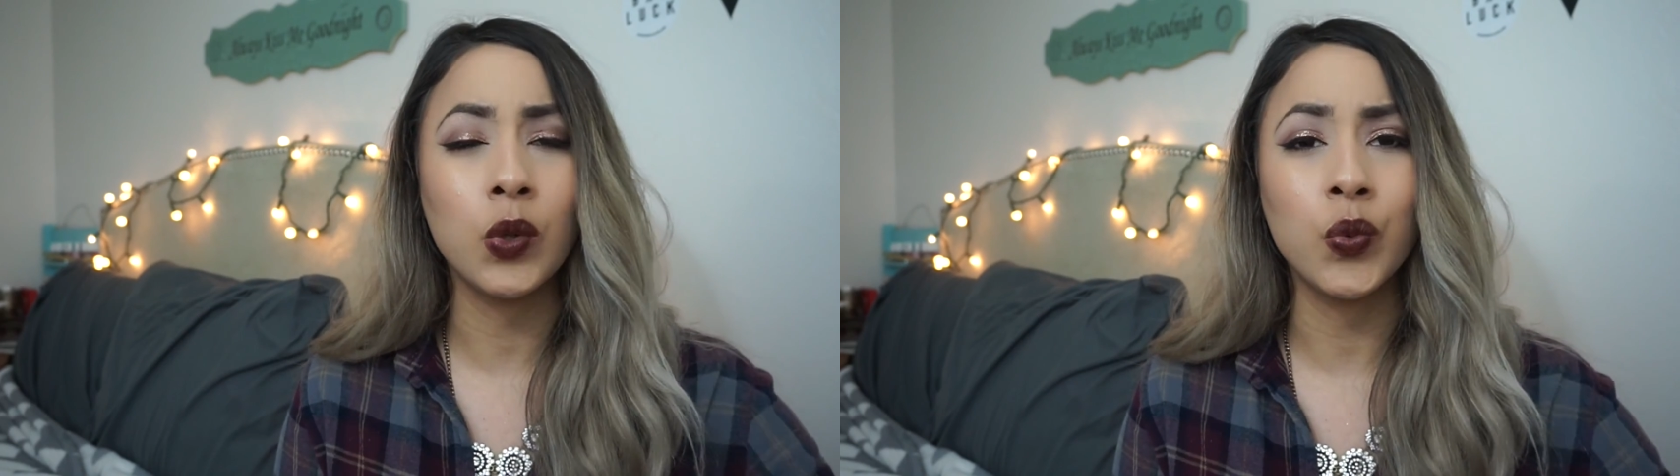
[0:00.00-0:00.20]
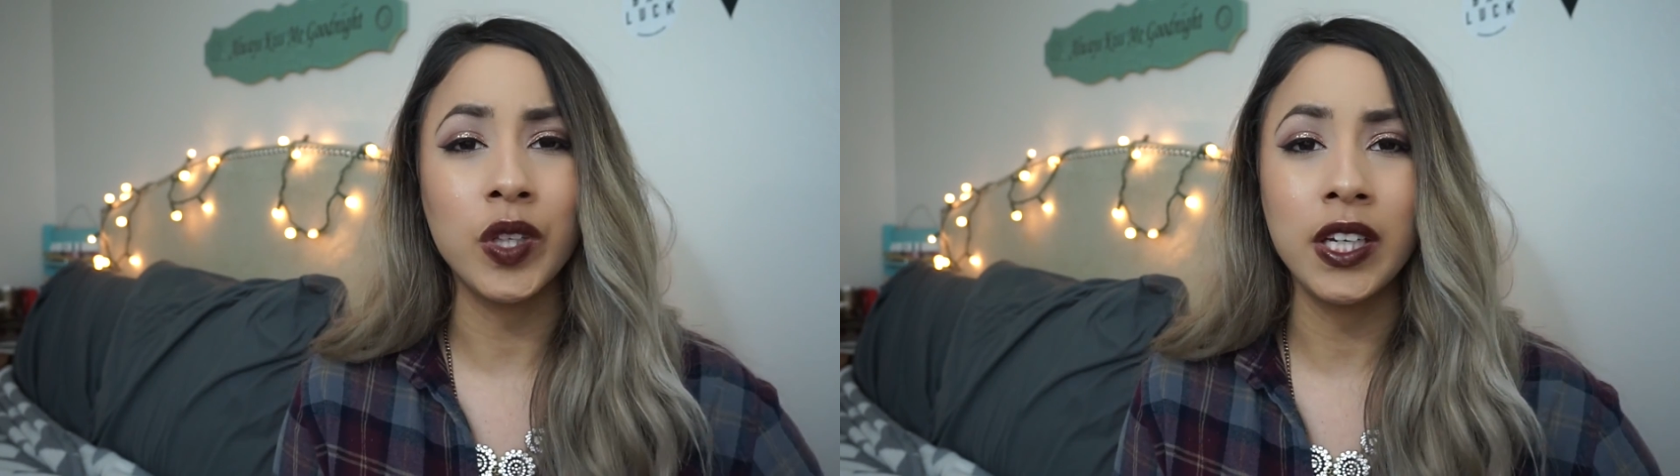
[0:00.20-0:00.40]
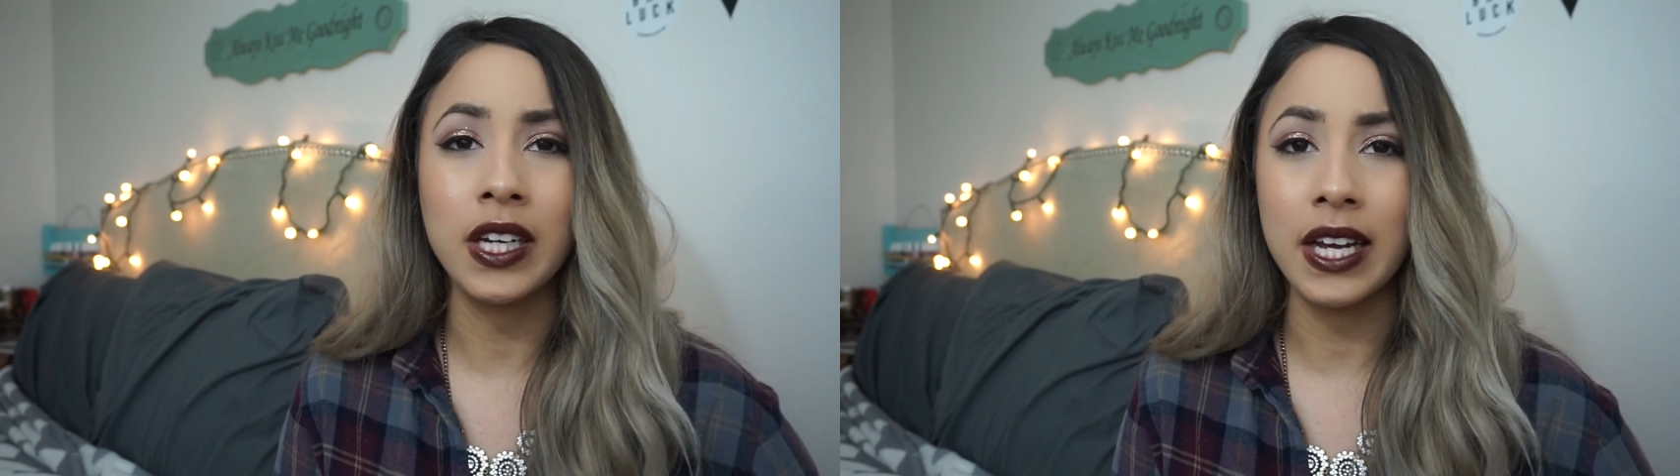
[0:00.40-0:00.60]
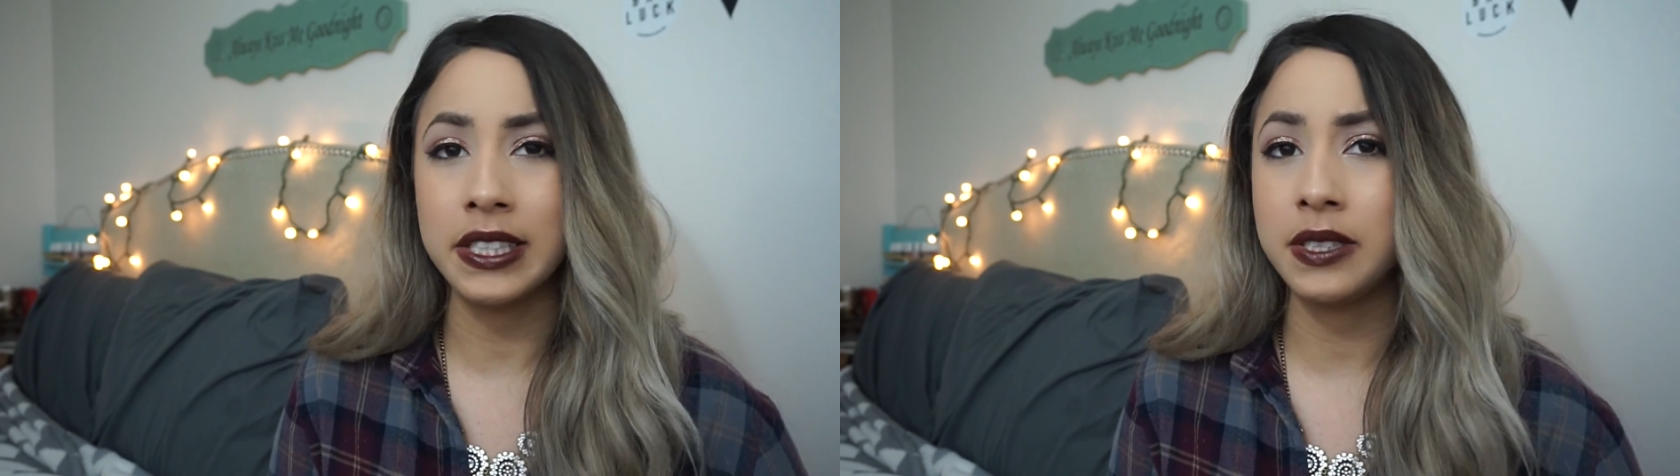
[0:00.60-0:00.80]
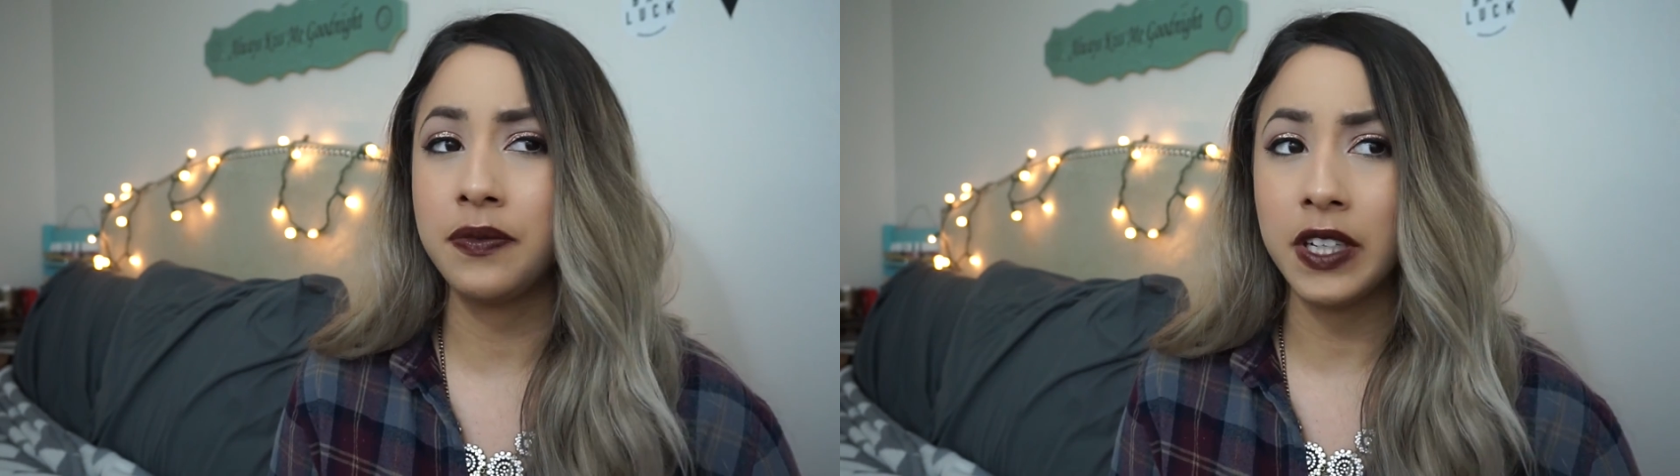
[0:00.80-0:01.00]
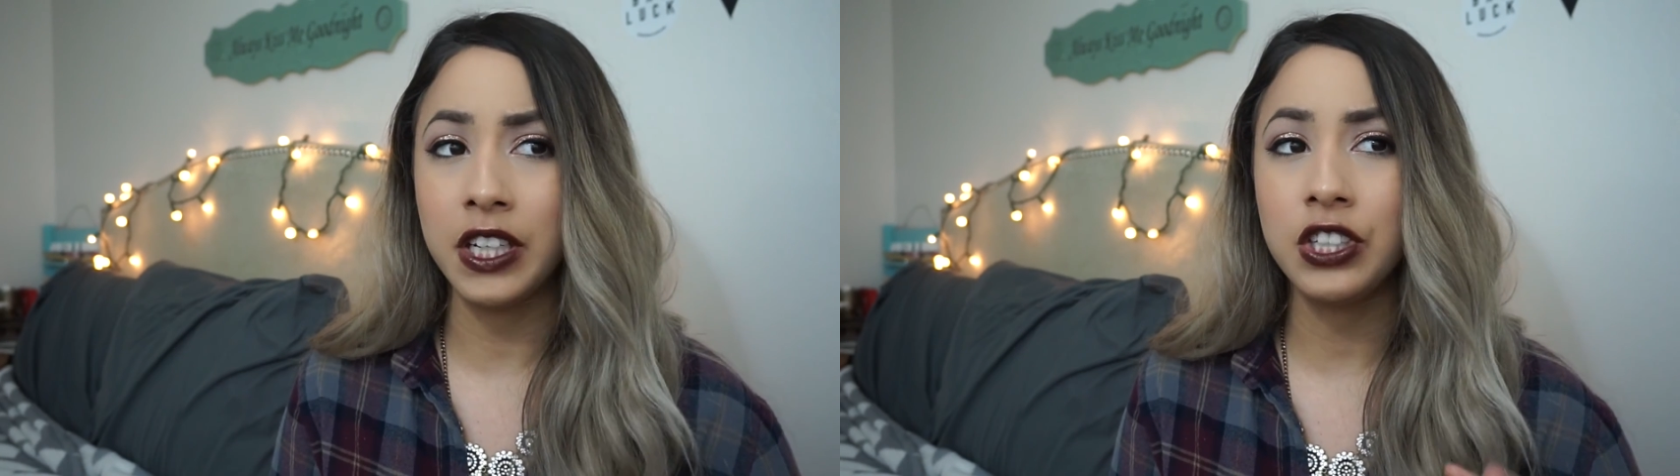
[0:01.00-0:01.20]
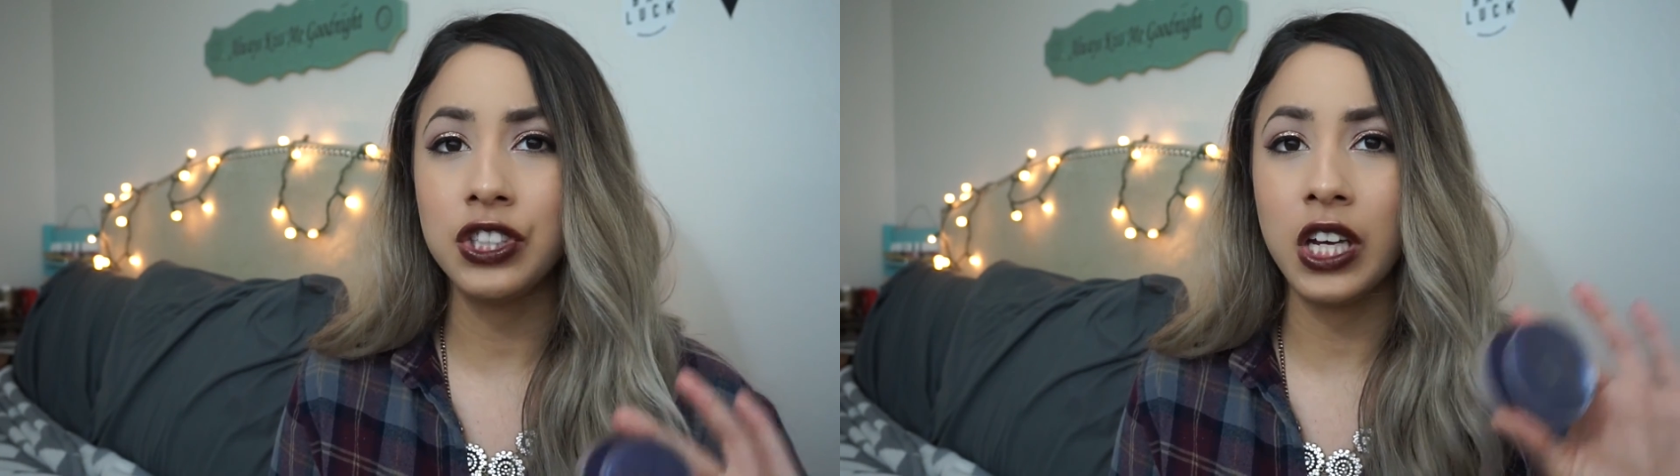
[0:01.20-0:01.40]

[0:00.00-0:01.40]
a really nice finish.